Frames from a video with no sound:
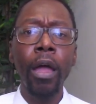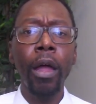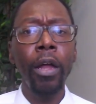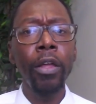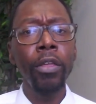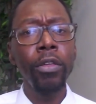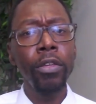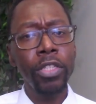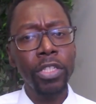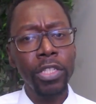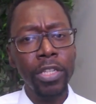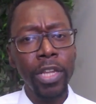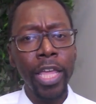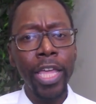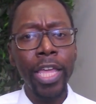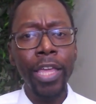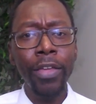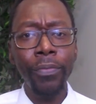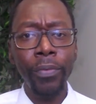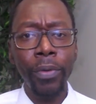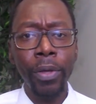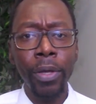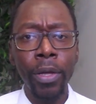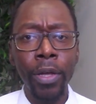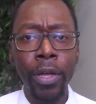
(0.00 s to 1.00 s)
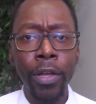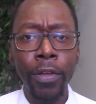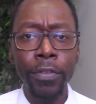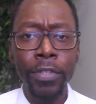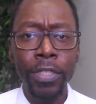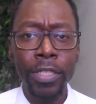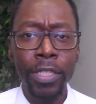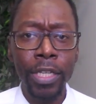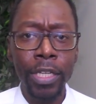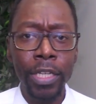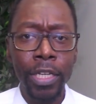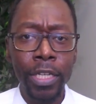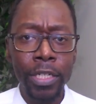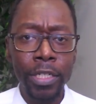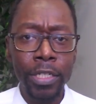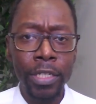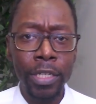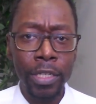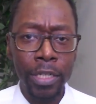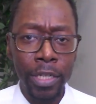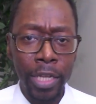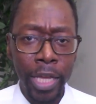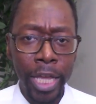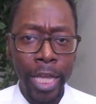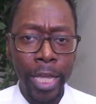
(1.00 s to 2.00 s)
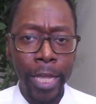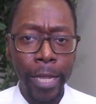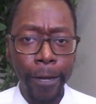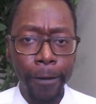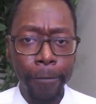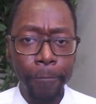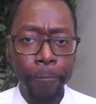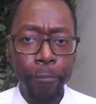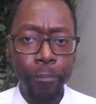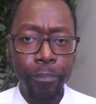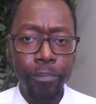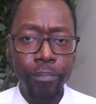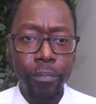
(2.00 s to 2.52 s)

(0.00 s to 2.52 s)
Are you a slave of sin today?